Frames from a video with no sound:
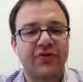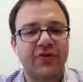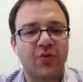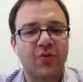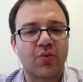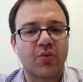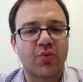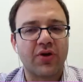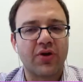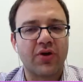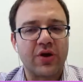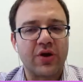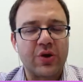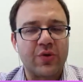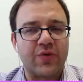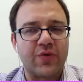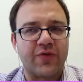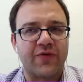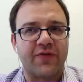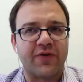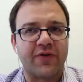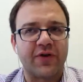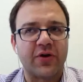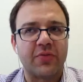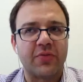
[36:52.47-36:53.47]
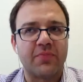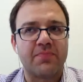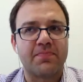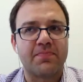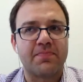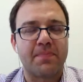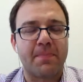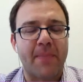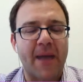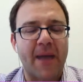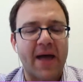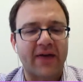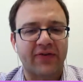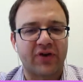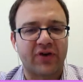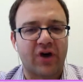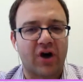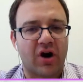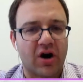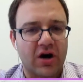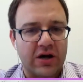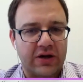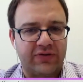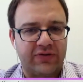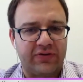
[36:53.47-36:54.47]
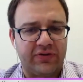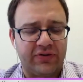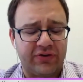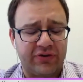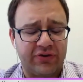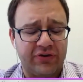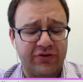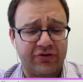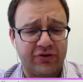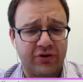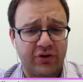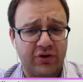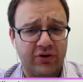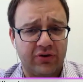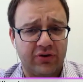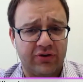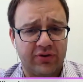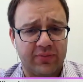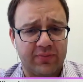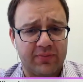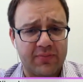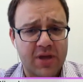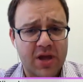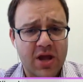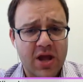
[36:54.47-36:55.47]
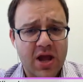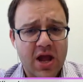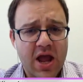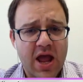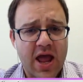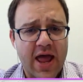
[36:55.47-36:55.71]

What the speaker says: of the world that you feel best harness citizen journalism,